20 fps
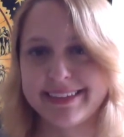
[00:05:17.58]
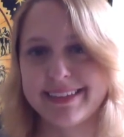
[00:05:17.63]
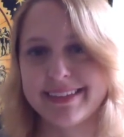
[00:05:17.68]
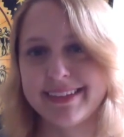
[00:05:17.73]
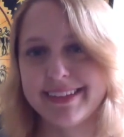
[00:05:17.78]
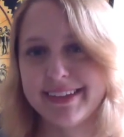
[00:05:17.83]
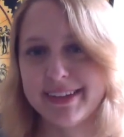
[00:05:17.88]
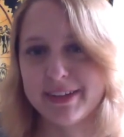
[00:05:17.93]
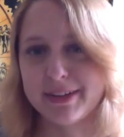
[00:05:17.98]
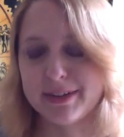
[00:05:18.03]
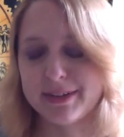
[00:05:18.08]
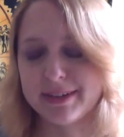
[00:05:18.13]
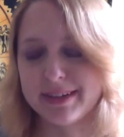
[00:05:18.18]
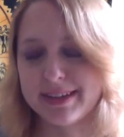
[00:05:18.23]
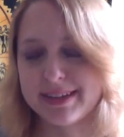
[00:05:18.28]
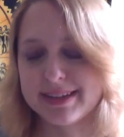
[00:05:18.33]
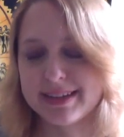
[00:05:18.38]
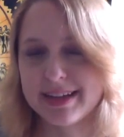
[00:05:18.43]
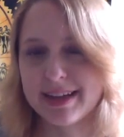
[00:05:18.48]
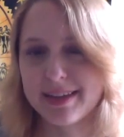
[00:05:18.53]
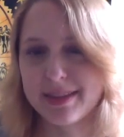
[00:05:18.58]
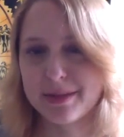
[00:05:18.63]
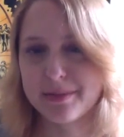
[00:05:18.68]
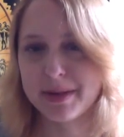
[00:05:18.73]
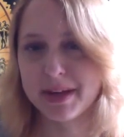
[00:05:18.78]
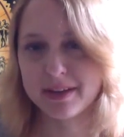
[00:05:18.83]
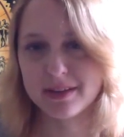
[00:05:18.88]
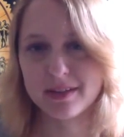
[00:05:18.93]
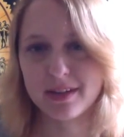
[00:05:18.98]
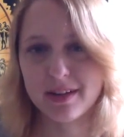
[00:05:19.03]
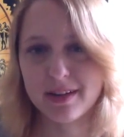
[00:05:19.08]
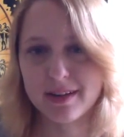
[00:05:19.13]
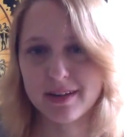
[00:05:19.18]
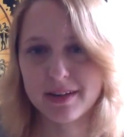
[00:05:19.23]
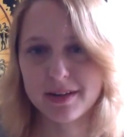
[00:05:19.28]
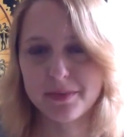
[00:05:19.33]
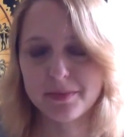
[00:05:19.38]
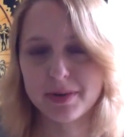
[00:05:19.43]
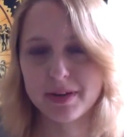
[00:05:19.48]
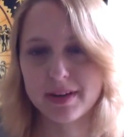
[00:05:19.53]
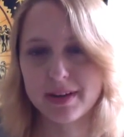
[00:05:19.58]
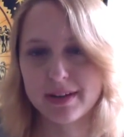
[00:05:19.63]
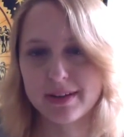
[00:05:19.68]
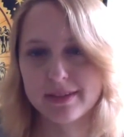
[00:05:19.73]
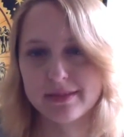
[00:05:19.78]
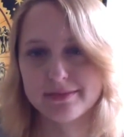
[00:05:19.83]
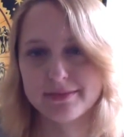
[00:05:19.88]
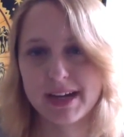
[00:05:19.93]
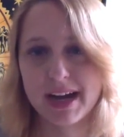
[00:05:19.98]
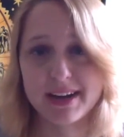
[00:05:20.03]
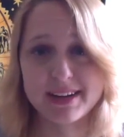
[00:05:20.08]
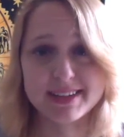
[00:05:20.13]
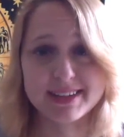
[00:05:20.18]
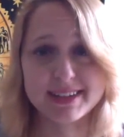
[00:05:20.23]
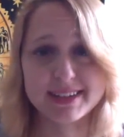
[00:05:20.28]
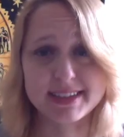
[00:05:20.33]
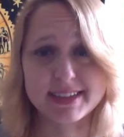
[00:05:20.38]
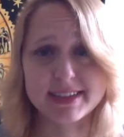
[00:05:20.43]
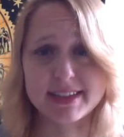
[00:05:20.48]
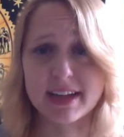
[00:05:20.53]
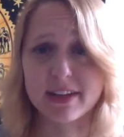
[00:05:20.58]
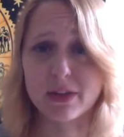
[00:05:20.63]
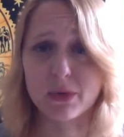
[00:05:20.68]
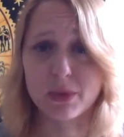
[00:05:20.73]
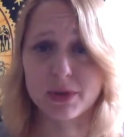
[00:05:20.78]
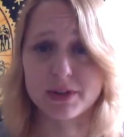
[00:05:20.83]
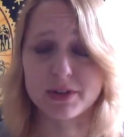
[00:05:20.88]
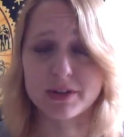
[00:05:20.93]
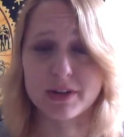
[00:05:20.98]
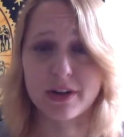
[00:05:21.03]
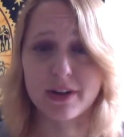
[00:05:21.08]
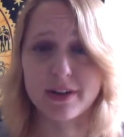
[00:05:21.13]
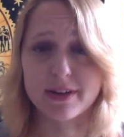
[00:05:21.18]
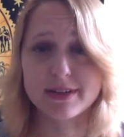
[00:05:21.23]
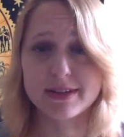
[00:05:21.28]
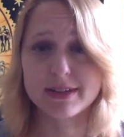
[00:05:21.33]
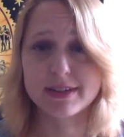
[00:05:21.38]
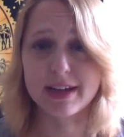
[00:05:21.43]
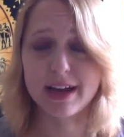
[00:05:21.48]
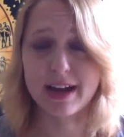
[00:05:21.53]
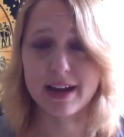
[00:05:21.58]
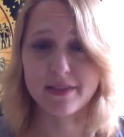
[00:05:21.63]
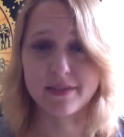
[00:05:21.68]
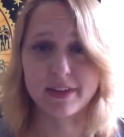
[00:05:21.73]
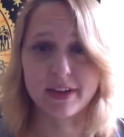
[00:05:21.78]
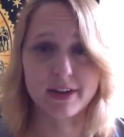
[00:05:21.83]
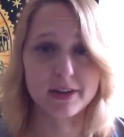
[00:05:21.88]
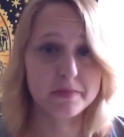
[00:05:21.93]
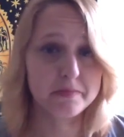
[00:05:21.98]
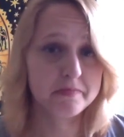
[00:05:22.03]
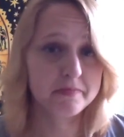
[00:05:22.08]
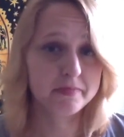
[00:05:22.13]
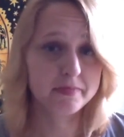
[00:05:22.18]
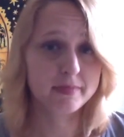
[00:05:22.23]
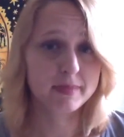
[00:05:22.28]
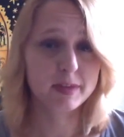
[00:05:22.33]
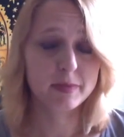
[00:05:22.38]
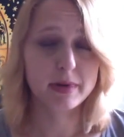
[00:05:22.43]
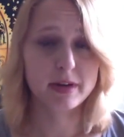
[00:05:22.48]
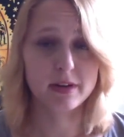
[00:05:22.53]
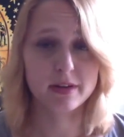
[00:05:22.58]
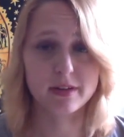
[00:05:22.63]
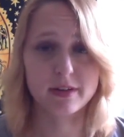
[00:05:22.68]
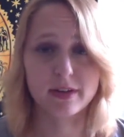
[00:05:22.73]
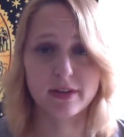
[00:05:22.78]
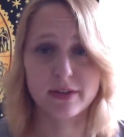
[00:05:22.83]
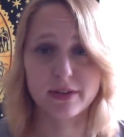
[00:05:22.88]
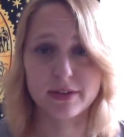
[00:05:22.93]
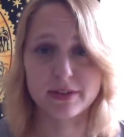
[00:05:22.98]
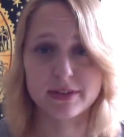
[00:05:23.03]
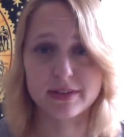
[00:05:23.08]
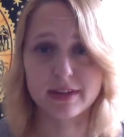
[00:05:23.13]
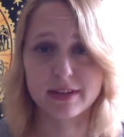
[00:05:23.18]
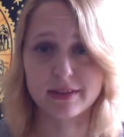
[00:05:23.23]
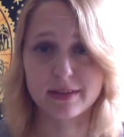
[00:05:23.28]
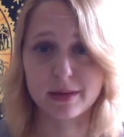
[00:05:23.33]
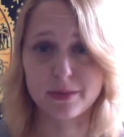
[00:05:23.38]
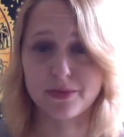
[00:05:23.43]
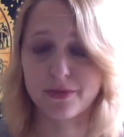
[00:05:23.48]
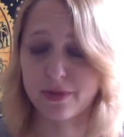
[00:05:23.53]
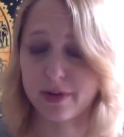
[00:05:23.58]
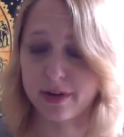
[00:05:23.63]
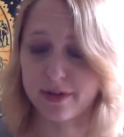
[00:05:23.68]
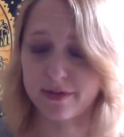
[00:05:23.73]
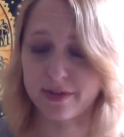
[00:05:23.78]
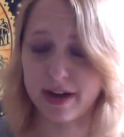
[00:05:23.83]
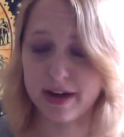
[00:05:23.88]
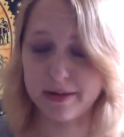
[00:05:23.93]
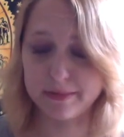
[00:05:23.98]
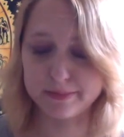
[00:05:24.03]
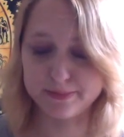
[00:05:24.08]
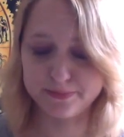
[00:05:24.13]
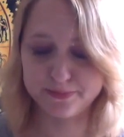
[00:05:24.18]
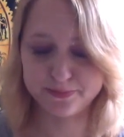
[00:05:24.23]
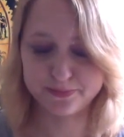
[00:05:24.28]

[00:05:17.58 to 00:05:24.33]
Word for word: you know, it's not the best card, but honestly, it's not the worst card to have there. It's better to know those things up front, right?